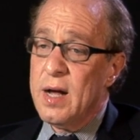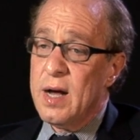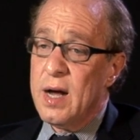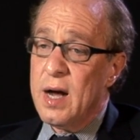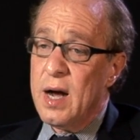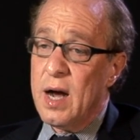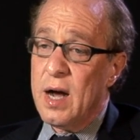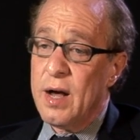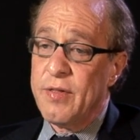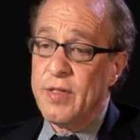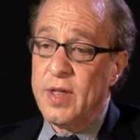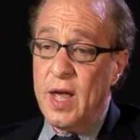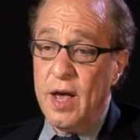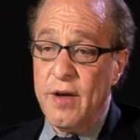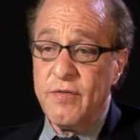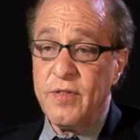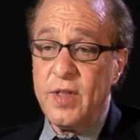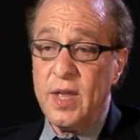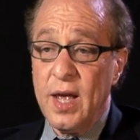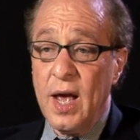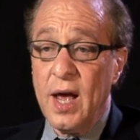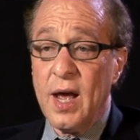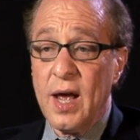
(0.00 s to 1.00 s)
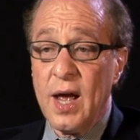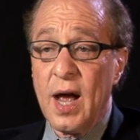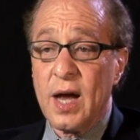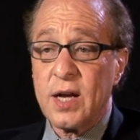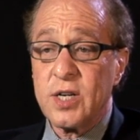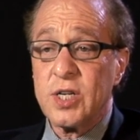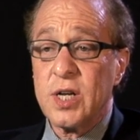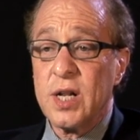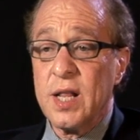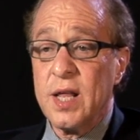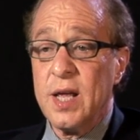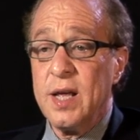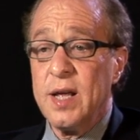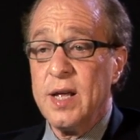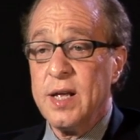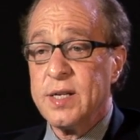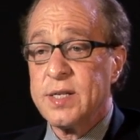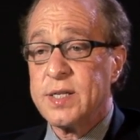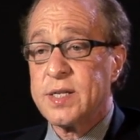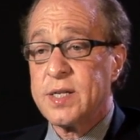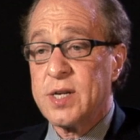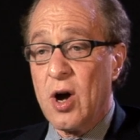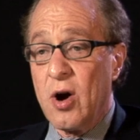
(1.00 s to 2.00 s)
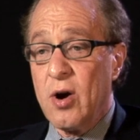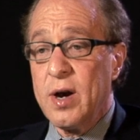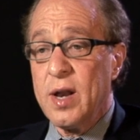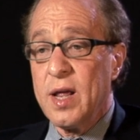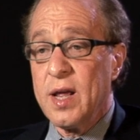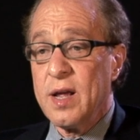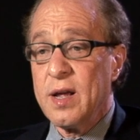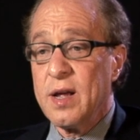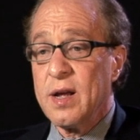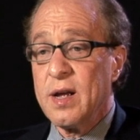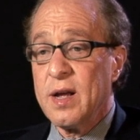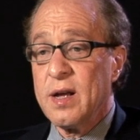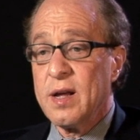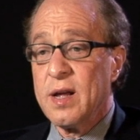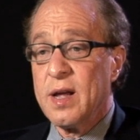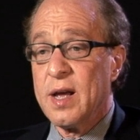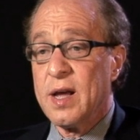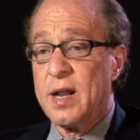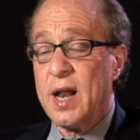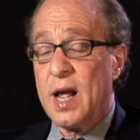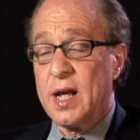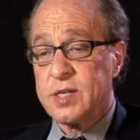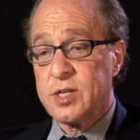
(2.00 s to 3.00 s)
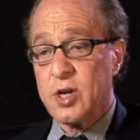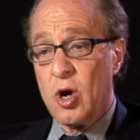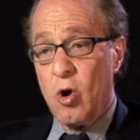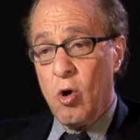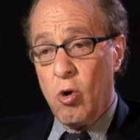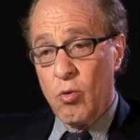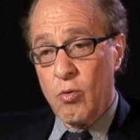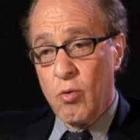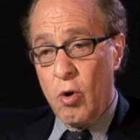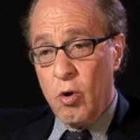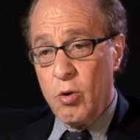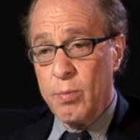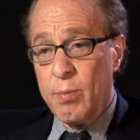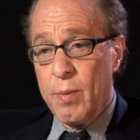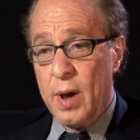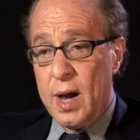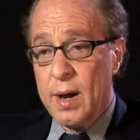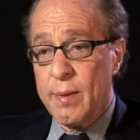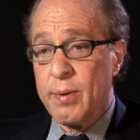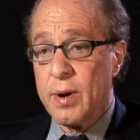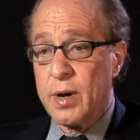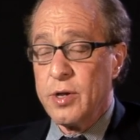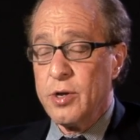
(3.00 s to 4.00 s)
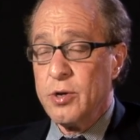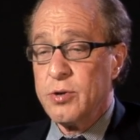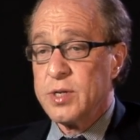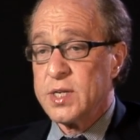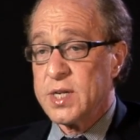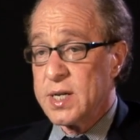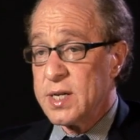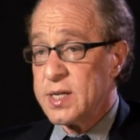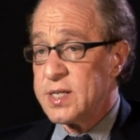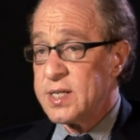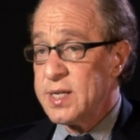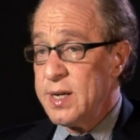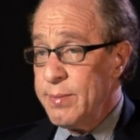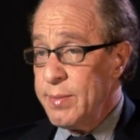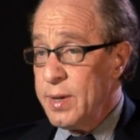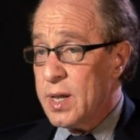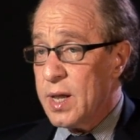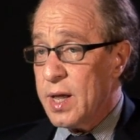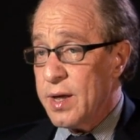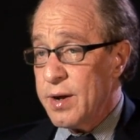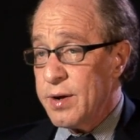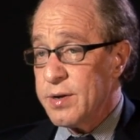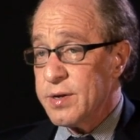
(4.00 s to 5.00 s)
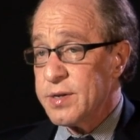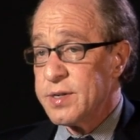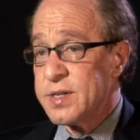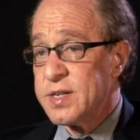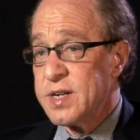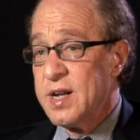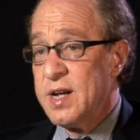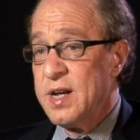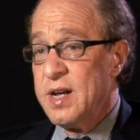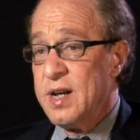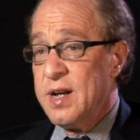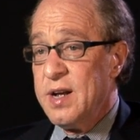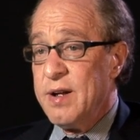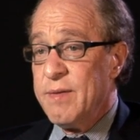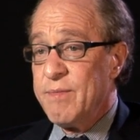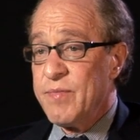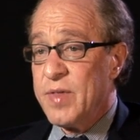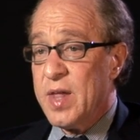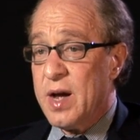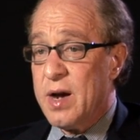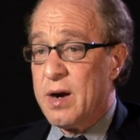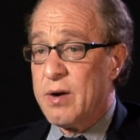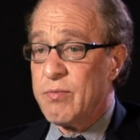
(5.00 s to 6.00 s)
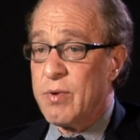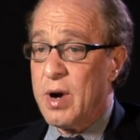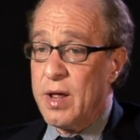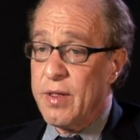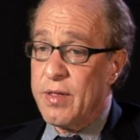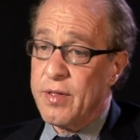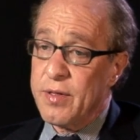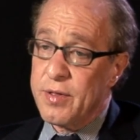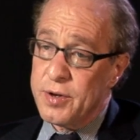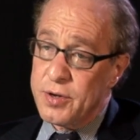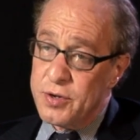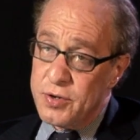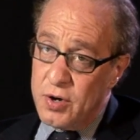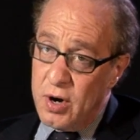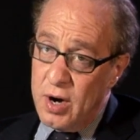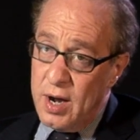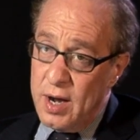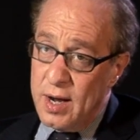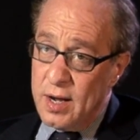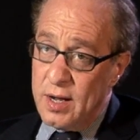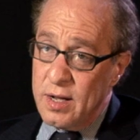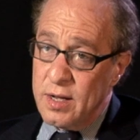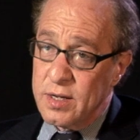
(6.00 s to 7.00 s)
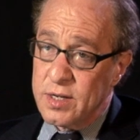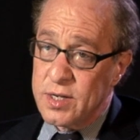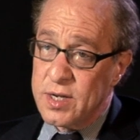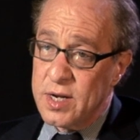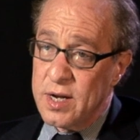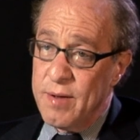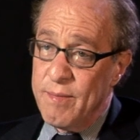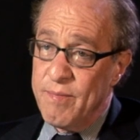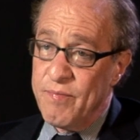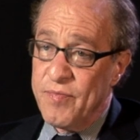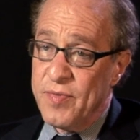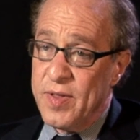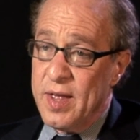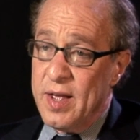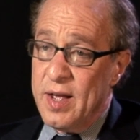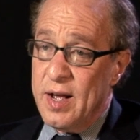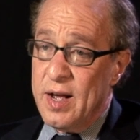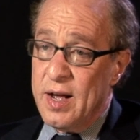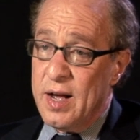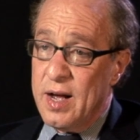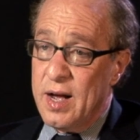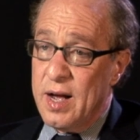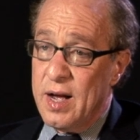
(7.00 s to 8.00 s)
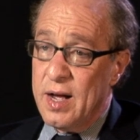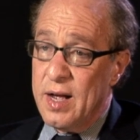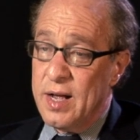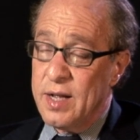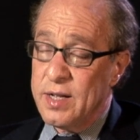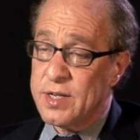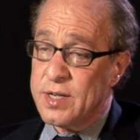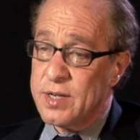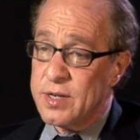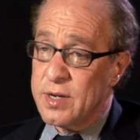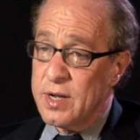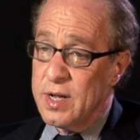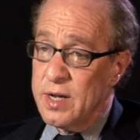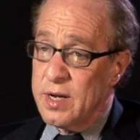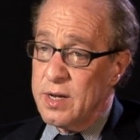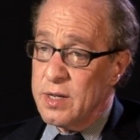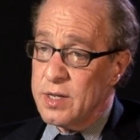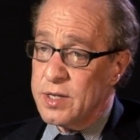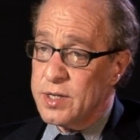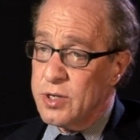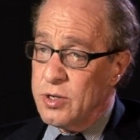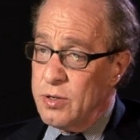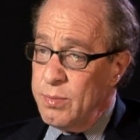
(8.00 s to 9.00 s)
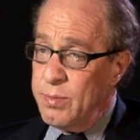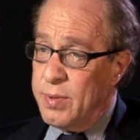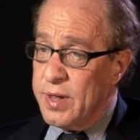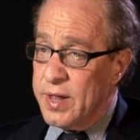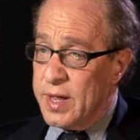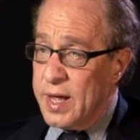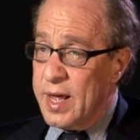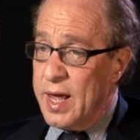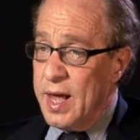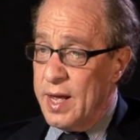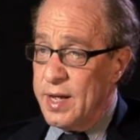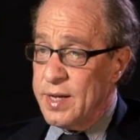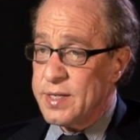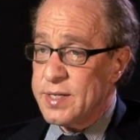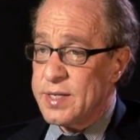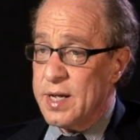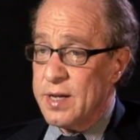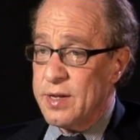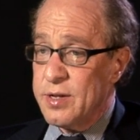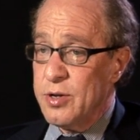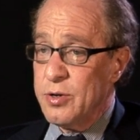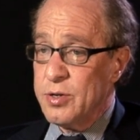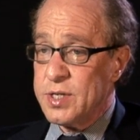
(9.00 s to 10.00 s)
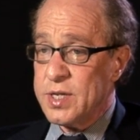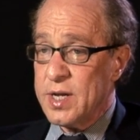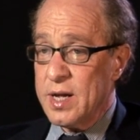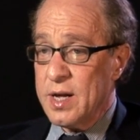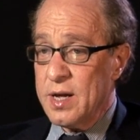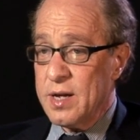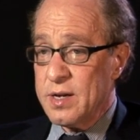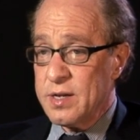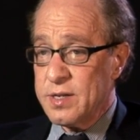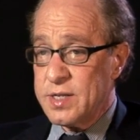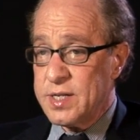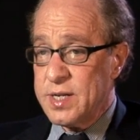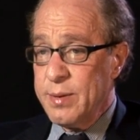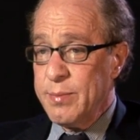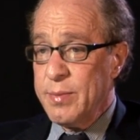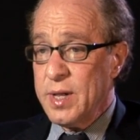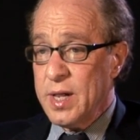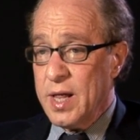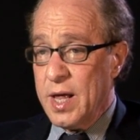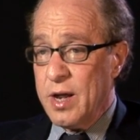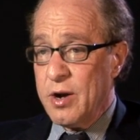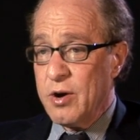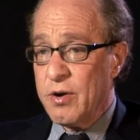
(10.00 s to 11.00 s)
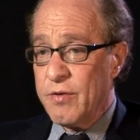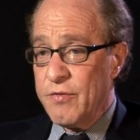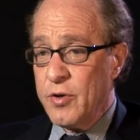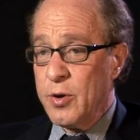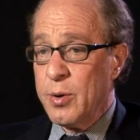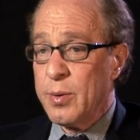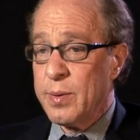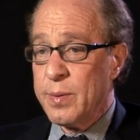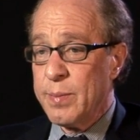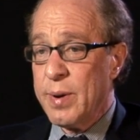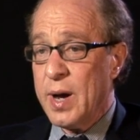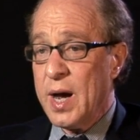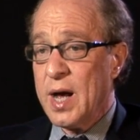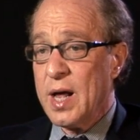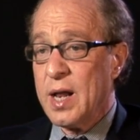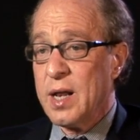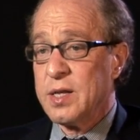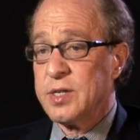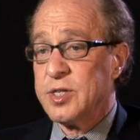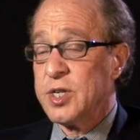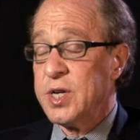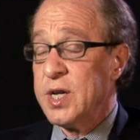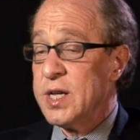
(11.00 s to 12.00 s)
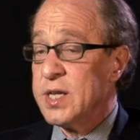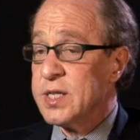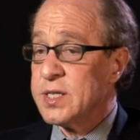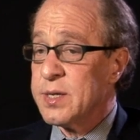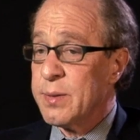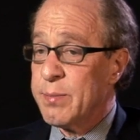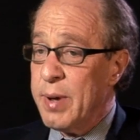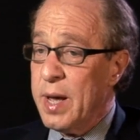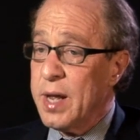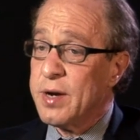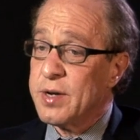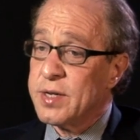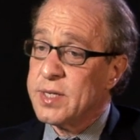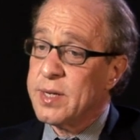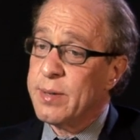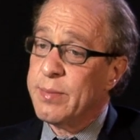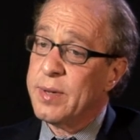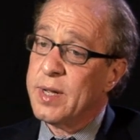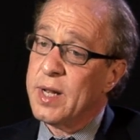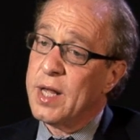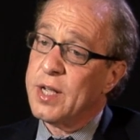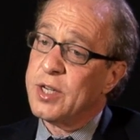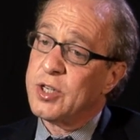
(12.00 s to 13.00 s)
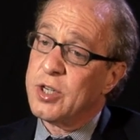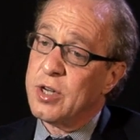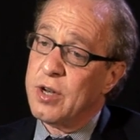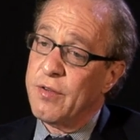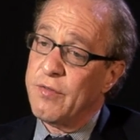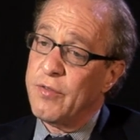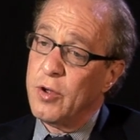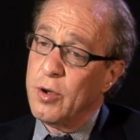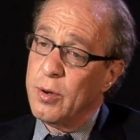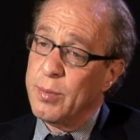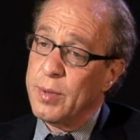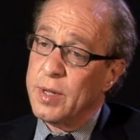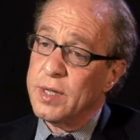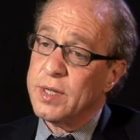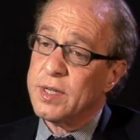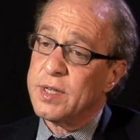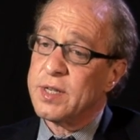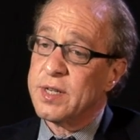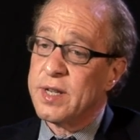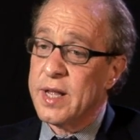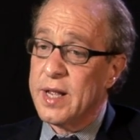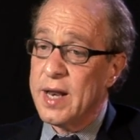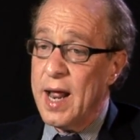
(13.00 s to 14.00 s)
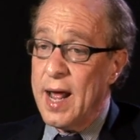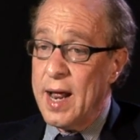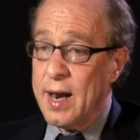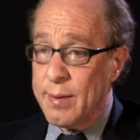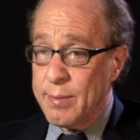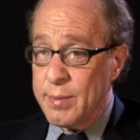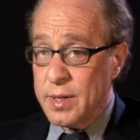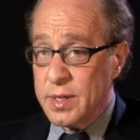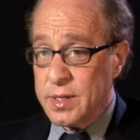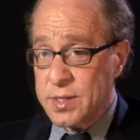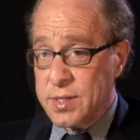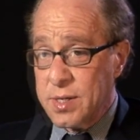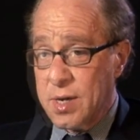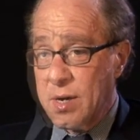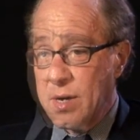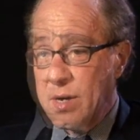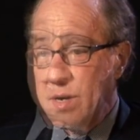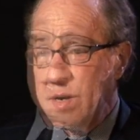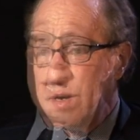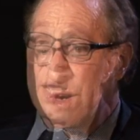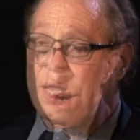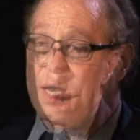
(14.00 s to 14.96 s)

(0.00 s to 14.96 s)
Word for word: Uh, the FDA actually is starting and has a whole roadmap on using simulators uh, rather than trials. Uh, it'll soon be the case that using a simulator of human biology is a better simulation of humans than animals are.